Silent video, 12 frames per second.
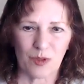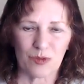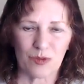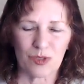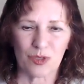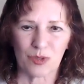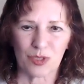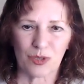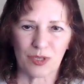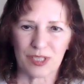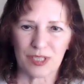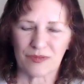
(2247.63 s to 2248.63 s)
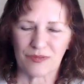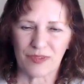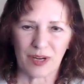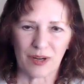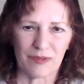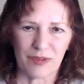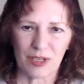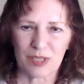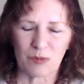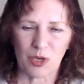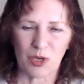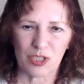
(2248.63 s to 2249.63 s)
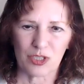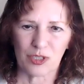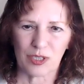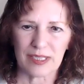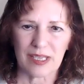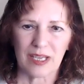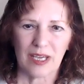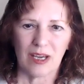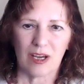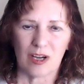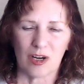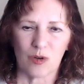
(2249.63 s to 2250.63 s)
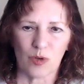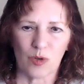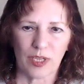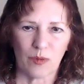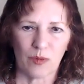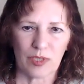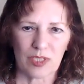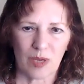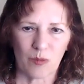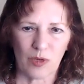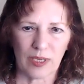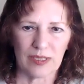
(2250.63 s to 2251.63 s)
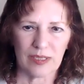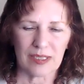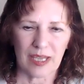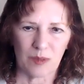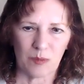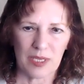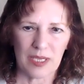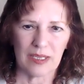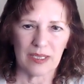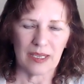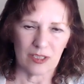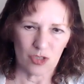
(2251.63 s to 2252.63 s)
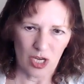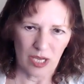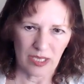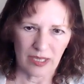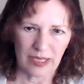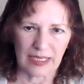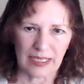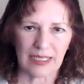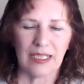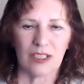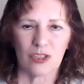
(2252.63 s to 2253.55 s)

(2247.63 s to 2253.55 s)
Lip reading: Those two attorneys, very, very smart attorneys, are working with Tom Renz and me and Jonathan.